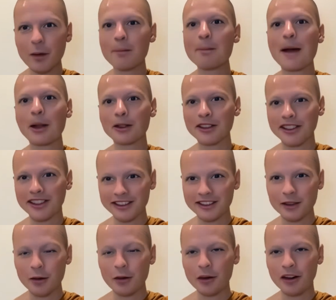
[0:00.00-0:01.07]
melding
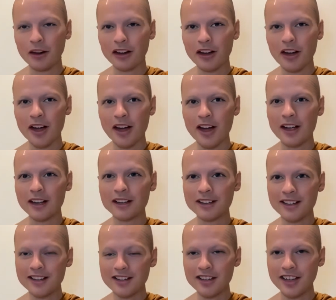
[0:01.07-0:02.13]
or uh,
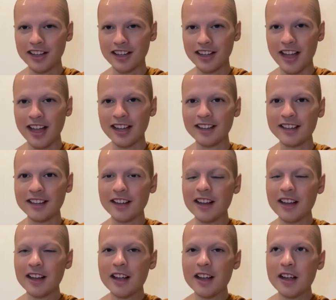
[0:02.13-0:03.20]
teaching. And
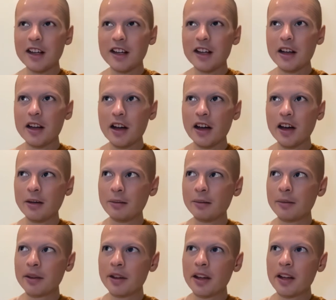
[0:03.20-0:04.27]

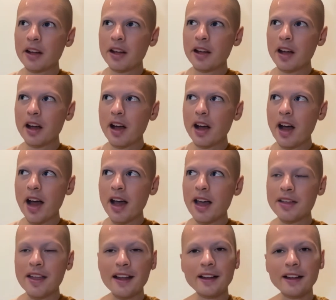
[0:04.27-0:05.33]
um,
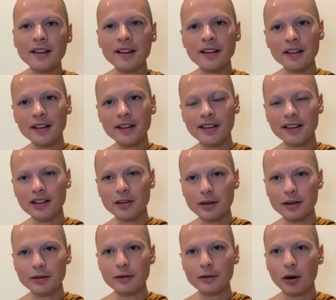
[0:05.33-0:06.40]
that doesn't seem to
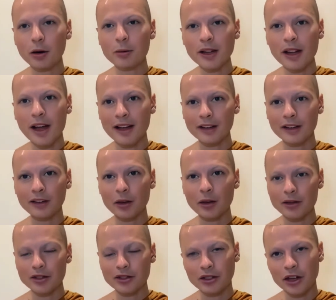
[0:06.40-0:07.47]
be formalized so
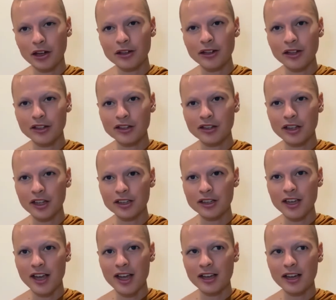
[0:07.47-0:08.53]
much in our tradition.
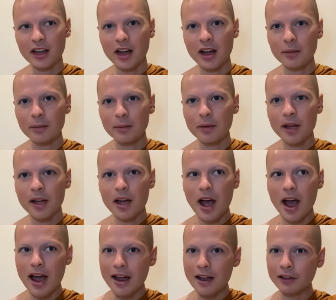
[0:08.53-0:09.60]
And yet, um,
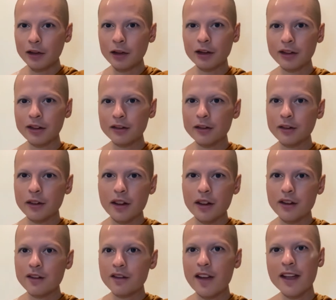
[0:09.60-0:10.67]
I have heard
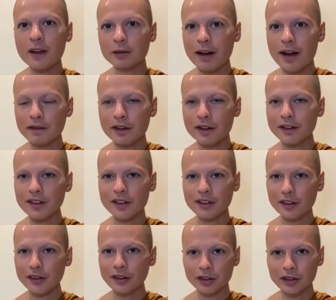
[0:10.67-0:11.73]
vague references
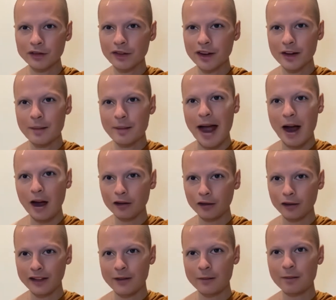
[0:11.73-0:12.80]
to certain very
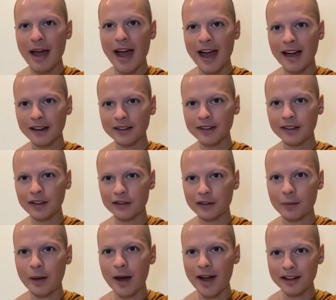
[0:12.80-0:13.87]
powerful impacts of
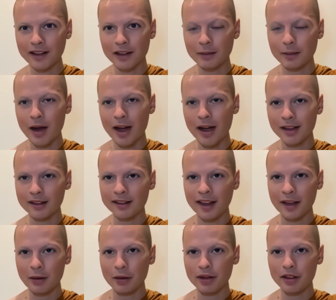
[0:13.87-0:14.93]
a mind to the mind,
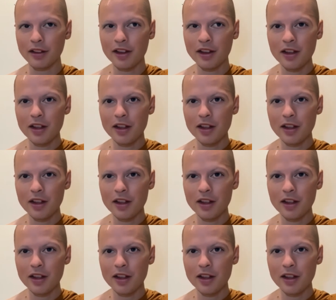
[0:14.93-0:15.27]
say, with